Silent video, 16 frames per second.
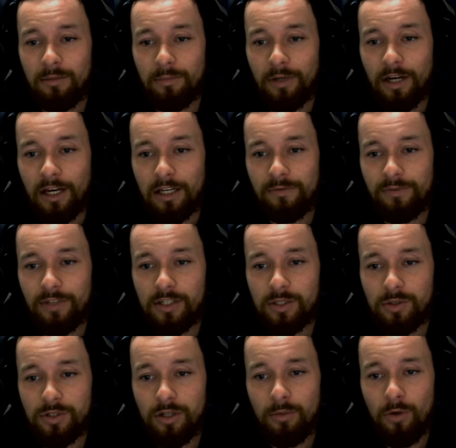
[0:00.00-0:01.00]
But there's
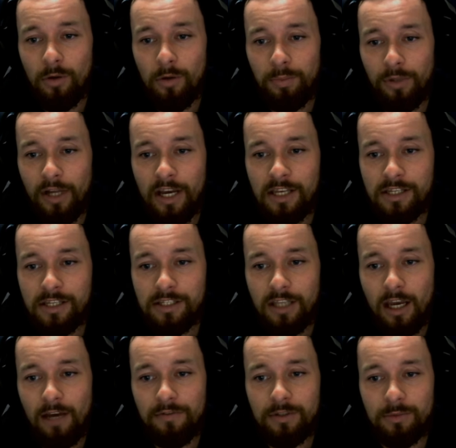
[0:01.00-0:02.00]
also more plans
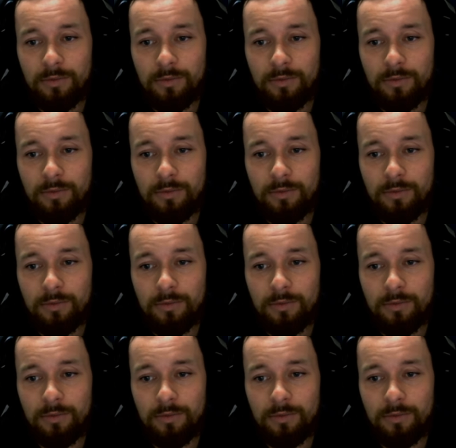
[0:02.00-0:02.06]
to have some